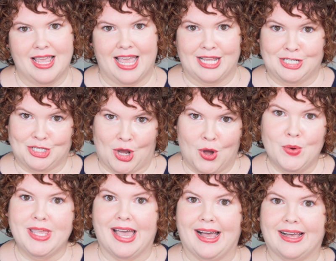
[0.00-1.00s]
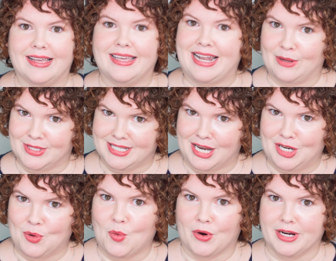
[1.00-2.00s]
and, oh yeah, an
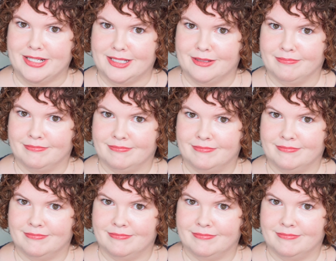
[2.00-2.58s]
outstanding warrant.